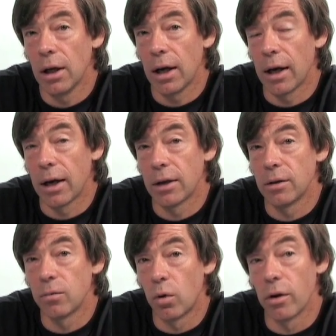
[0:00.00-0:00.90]

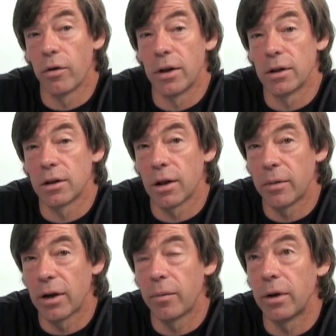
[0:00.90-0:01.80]
And one of the things is,
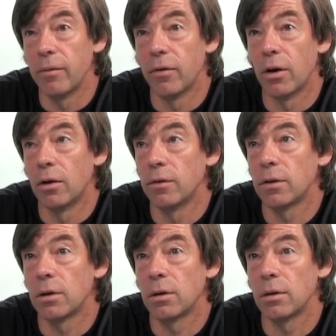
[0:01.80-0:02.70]
I've been involved
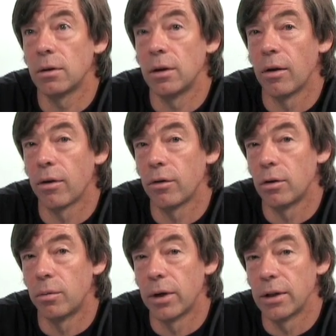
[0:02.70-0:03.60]
in
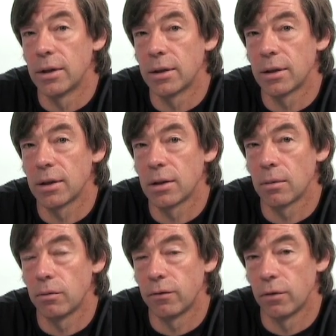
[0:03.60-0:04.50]
thoroughbreds
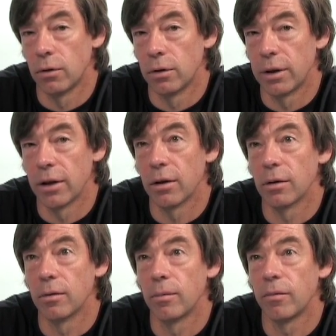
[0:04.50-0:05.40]
for getting
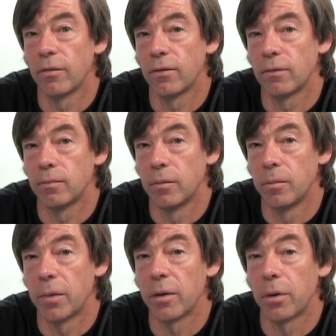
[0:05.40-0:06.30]
on
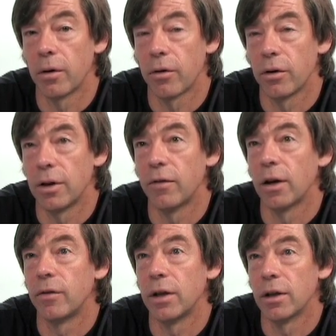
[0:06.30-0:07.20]
better part of
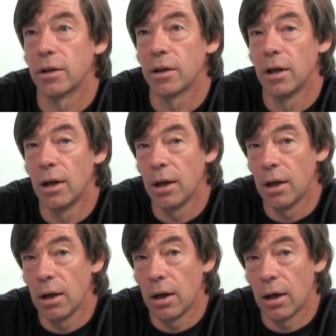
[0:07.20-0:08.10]
35 years,
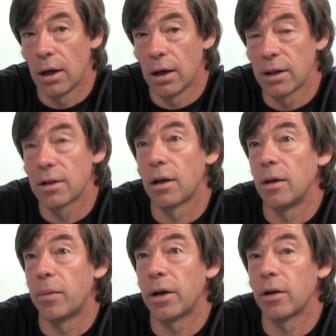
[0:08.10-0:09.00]

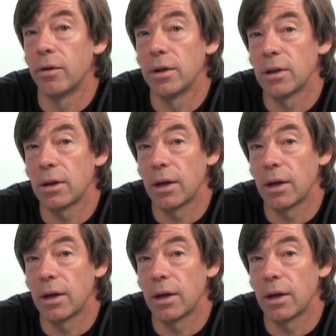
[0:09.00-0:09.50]
studying pedigrees,